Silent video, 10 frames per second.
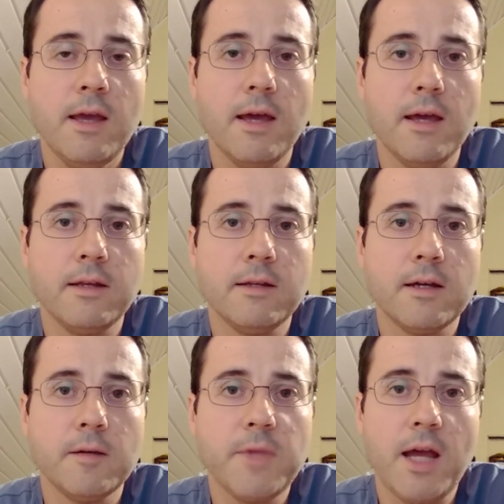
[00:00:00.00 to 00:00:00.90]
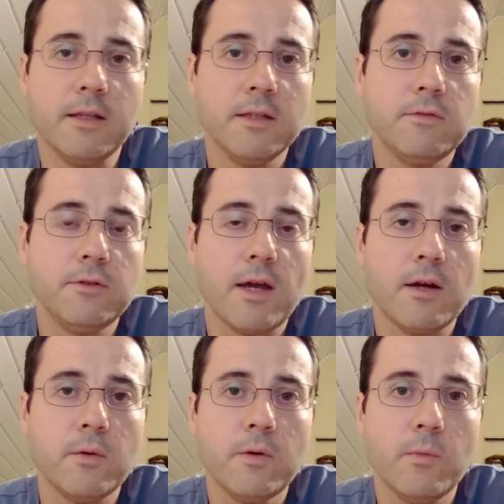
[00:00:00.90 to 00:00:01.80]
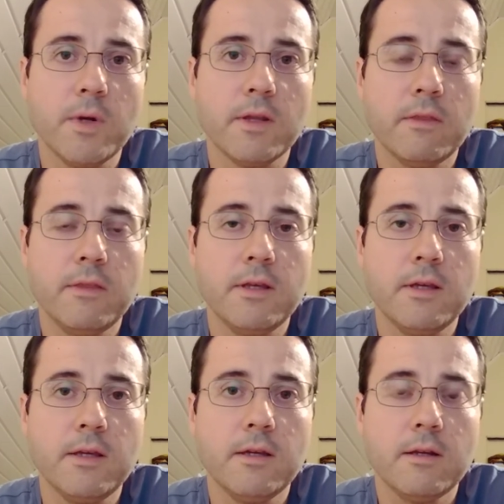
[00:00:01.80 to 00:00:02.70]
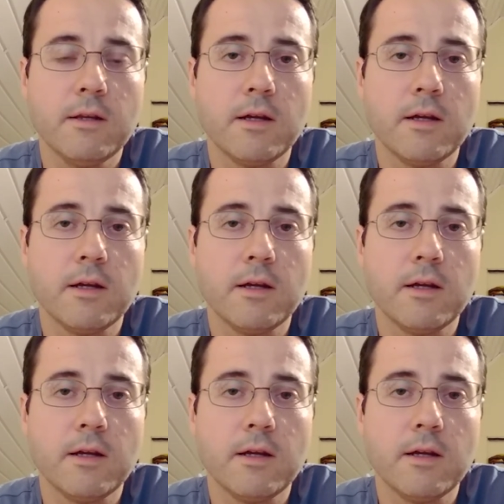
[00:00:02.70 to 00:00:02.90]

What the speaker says: And yeah, I leave you now with the